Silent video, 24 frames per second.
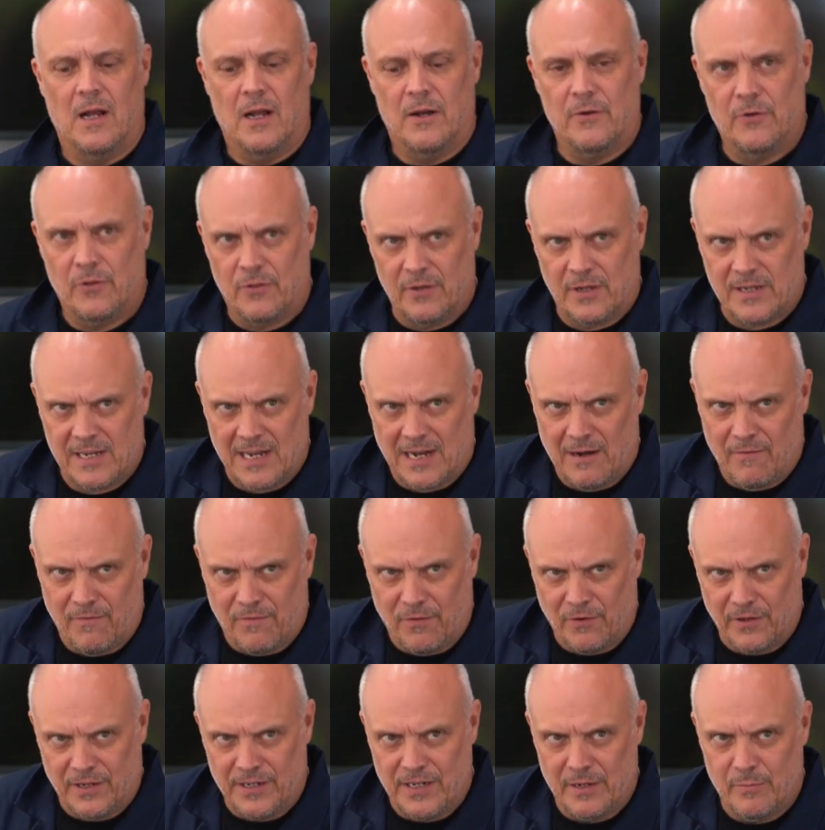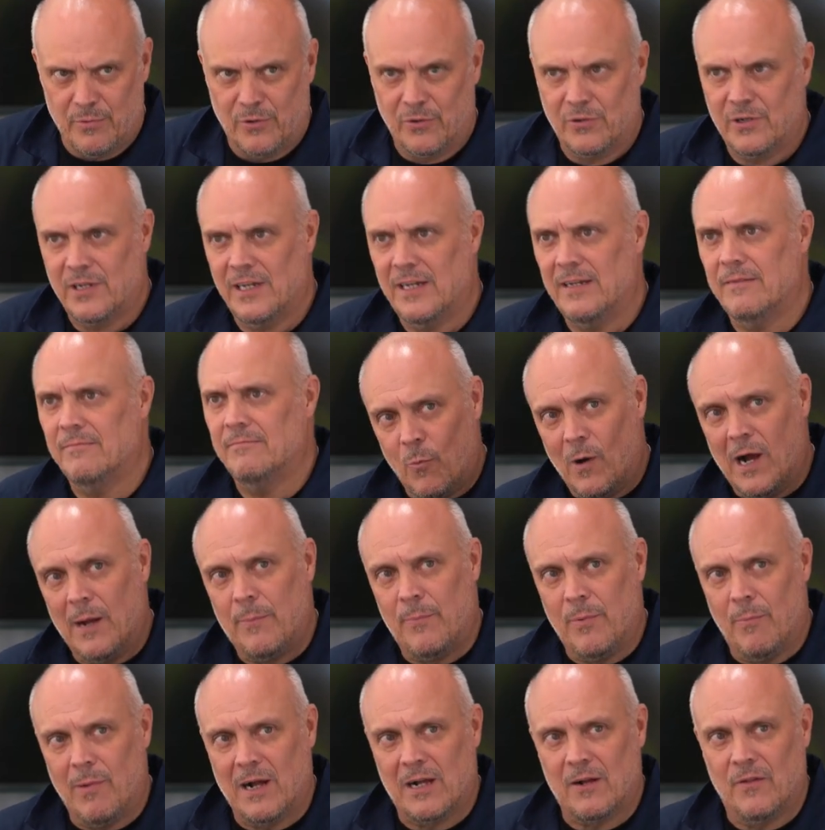another capful in your bucket,
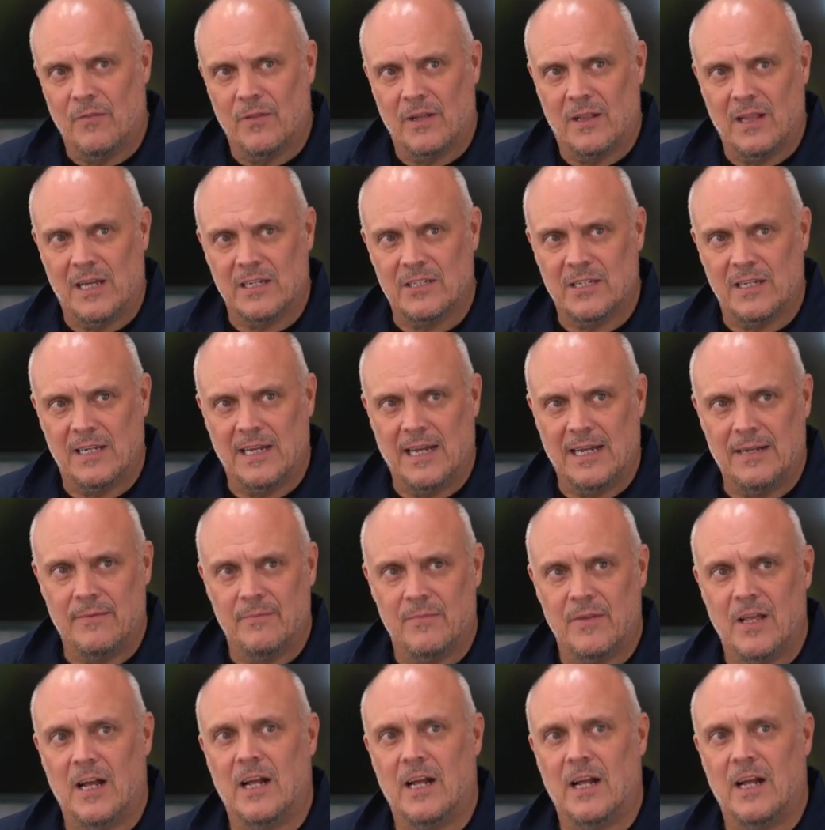wipe it back on the glass again.